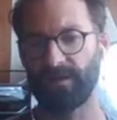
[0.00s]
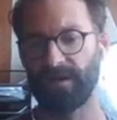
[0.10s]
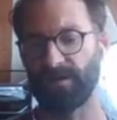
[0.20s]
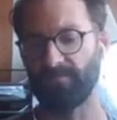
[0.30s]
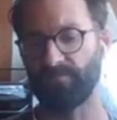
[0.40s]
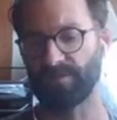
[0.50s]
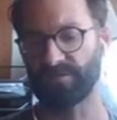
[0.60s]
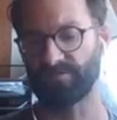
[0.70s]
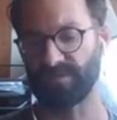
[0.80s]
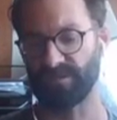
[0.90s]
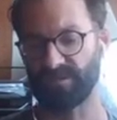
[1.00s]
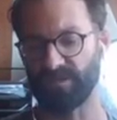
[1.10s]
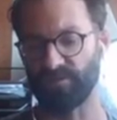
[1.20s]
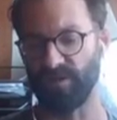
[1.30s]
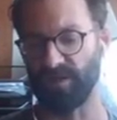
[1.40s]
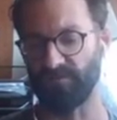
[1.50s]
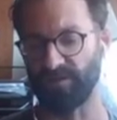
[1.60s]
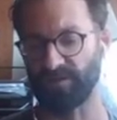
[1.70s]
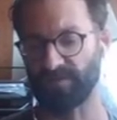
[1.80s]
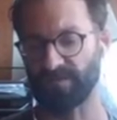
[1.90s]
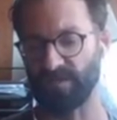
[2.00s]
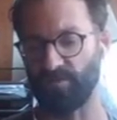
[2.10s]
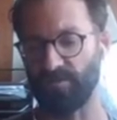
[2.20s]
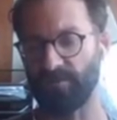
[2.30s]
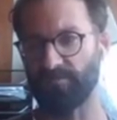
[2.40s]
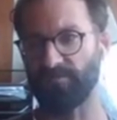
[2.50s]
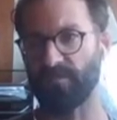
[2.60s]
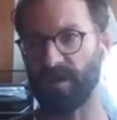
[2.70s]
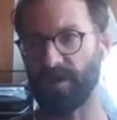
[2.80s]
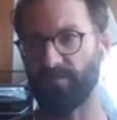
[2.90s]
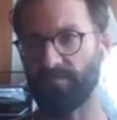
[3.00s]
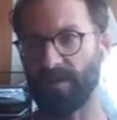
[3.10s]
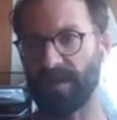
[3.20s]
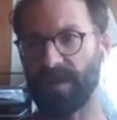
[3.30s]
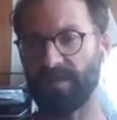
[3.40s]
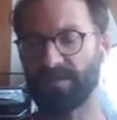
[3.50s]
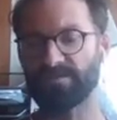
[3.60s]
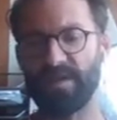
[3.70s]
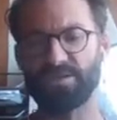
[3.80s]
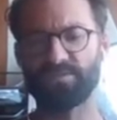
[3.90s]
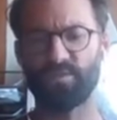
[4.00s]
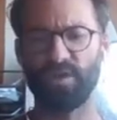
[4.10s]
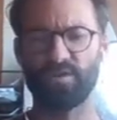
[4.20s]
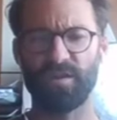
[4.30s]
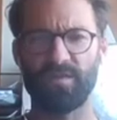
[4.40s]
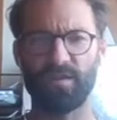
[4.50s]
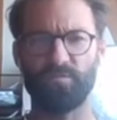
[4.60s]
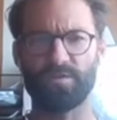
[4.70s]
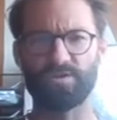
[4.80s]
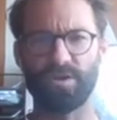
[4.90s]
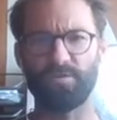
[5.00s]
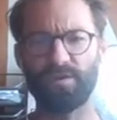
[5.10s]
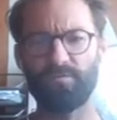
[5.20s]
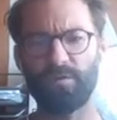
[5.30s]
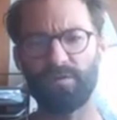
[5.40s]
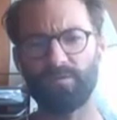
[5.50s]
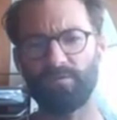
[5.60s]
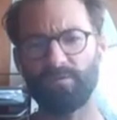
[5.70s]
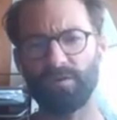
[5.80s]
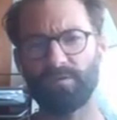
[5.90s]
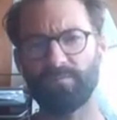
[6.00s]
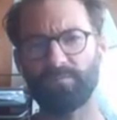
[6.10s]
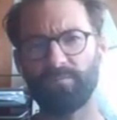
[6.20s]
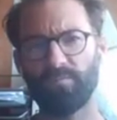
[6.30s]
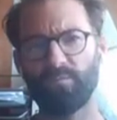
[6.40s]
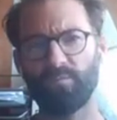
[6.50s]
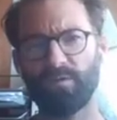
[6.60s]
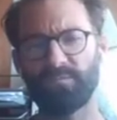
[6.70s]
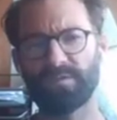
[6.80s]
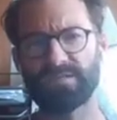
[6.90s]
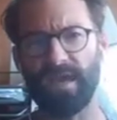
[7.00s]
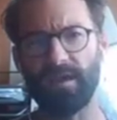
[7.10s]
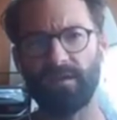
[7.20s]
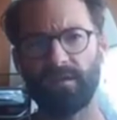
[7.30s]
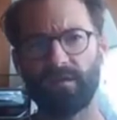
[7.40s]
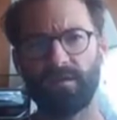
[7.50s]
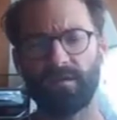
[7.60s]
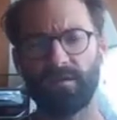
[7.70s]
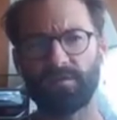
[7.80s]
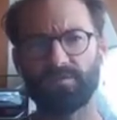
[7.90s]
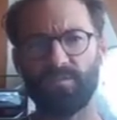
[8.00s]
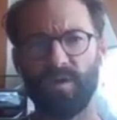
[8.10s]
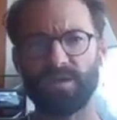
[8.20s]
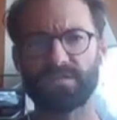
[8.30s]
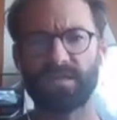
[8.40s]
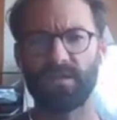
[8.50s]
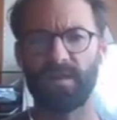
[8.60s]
was considered relevant. So and this matches pretty good, I think, with generally what we've been saying, at least with Moxy.